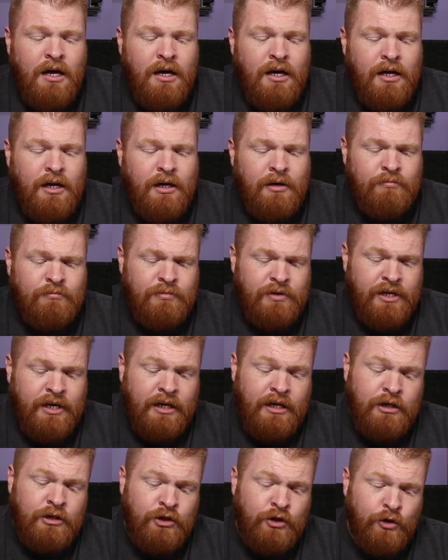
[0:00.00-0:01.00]

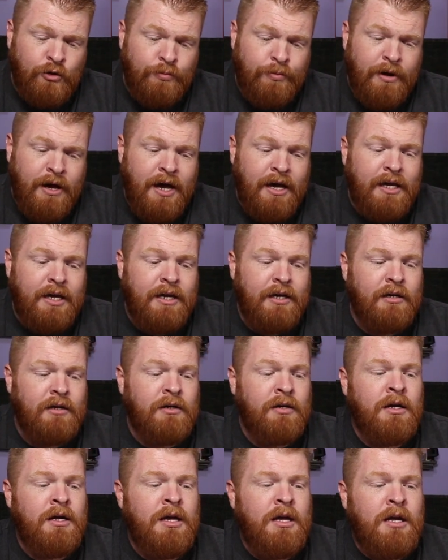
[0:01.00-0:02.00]
Get a 2-pack
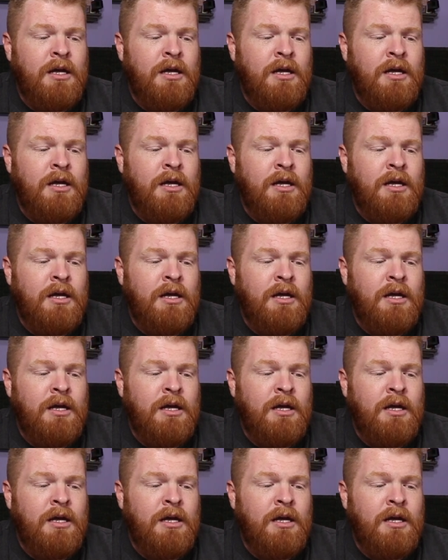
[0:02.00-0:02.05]
here.